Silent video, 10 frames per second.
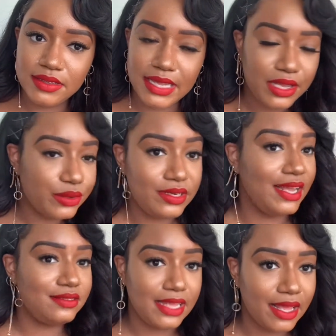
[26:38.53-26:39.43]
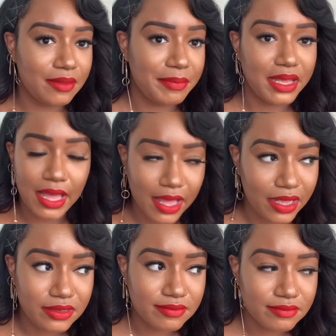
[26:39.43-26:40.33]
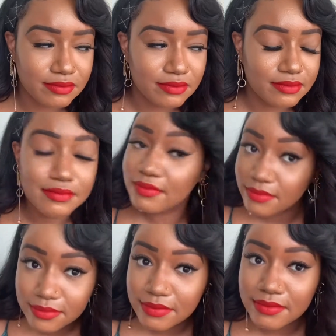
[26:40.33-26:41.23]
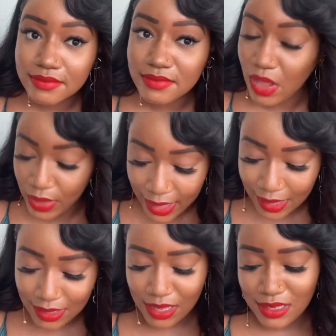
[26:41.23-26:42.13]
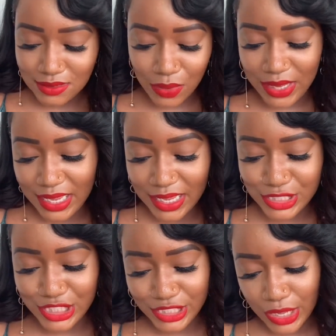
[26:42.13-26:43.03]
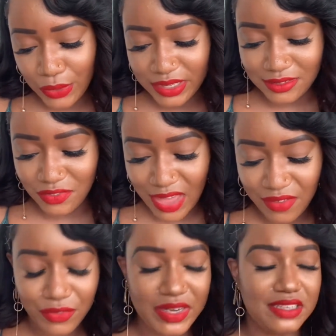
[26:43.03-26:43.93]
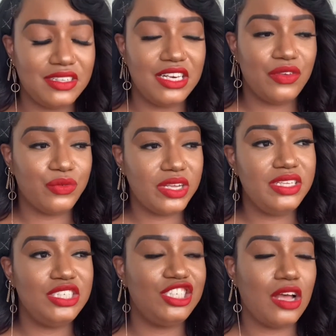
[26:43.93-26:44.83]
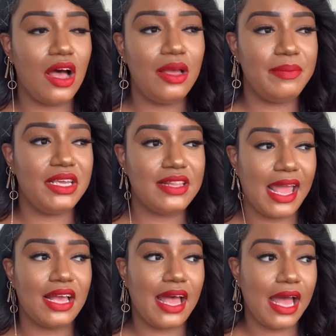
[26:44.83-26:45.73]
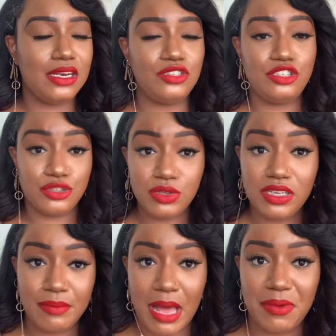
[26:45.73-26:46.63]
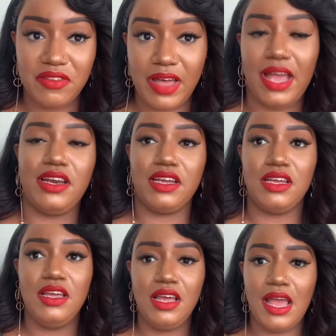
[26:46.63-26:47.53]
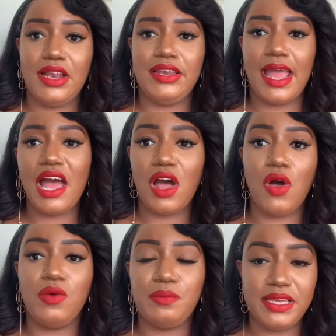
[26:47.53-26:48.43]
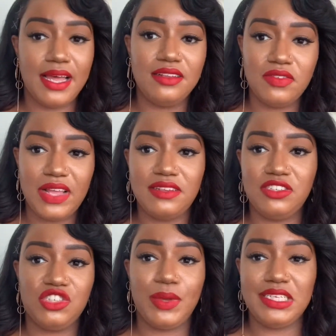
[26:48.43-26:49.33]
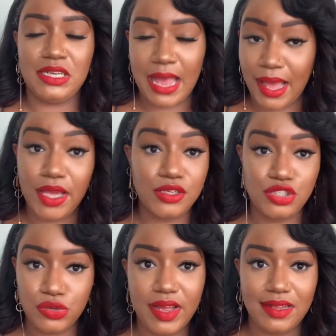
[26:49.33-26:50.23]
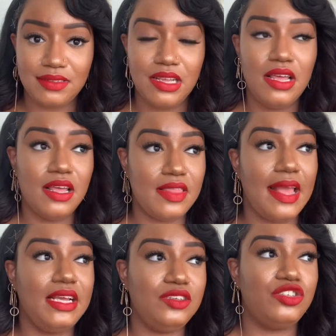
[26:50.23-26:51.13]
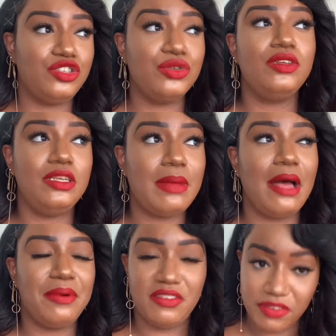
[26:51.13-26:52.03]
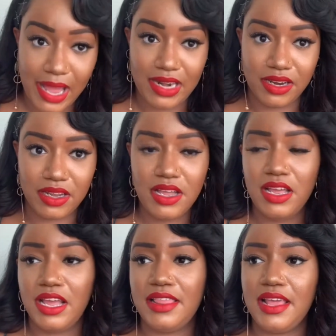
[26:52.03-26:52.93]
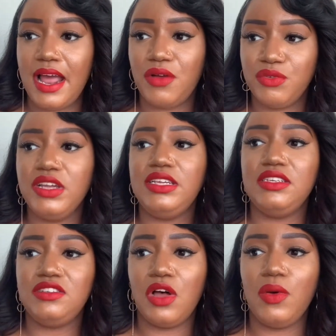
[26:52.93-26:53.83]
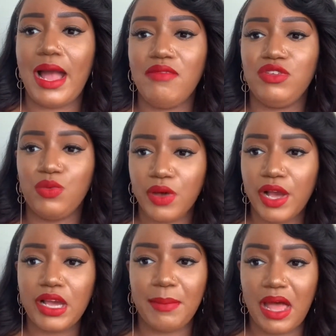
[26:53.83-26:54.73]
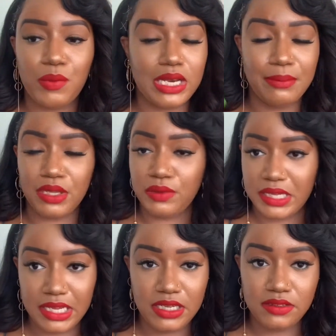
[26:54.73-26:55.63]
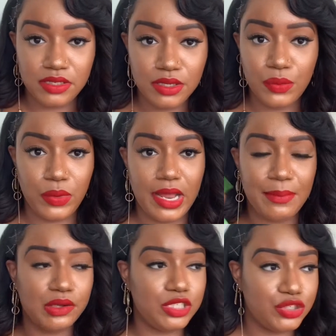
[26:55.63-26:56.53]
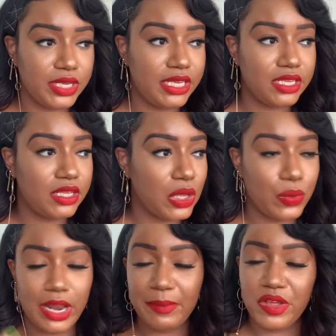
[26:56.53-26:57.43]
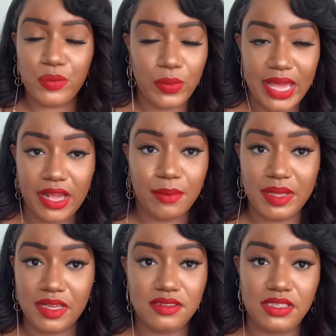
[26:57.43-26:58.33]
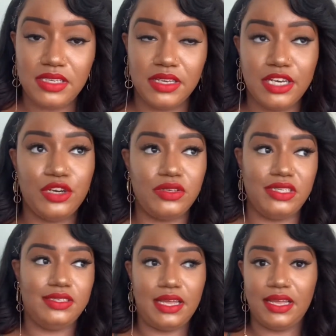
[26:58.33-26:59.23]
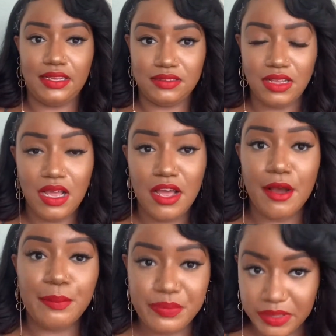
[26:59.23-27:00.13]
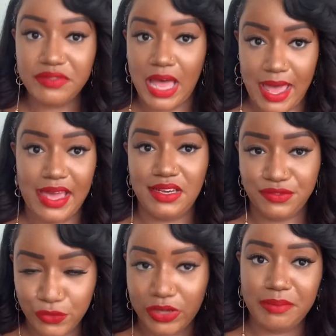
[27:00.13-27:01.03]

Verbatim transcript: Like who does that but God? Okay, so he has shown his faithfulness, and it really taught me that God is truly my provider. And now, because of that situation, I can trust that he's truly my provider and that I really don't have to worry about what I'm going to eat, what I'm going to drink, or what I'm going to wear because he literally does provide for